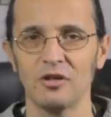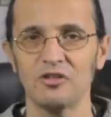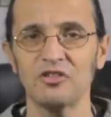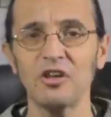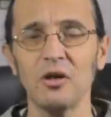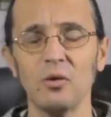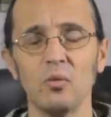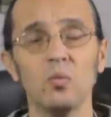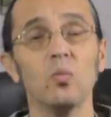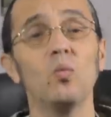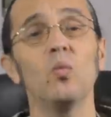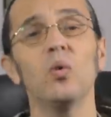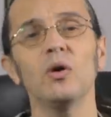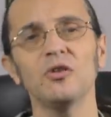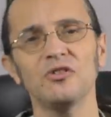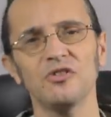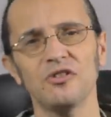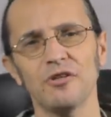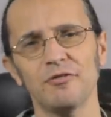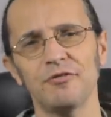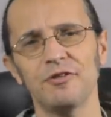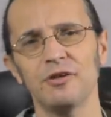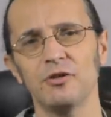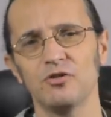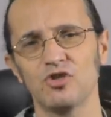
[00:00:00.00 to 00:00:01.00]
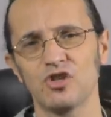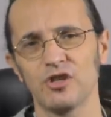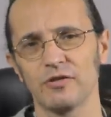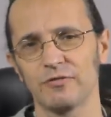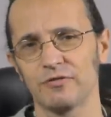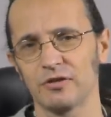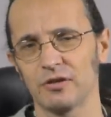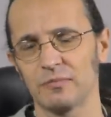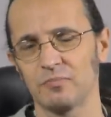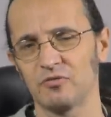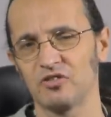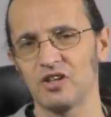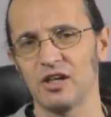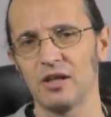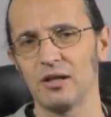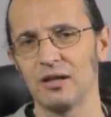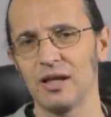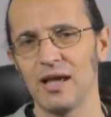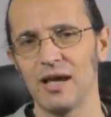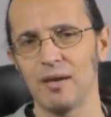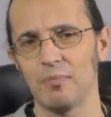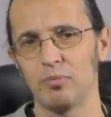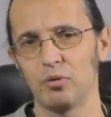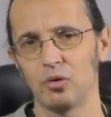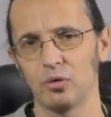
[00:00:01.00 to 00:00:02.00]
So, what's the future for
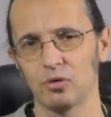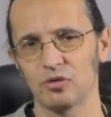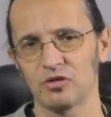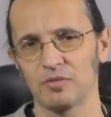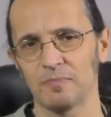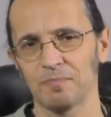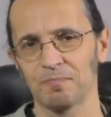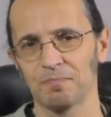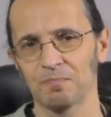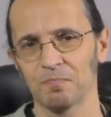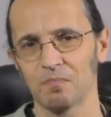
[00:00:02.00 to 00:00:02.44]
Tegel Airport?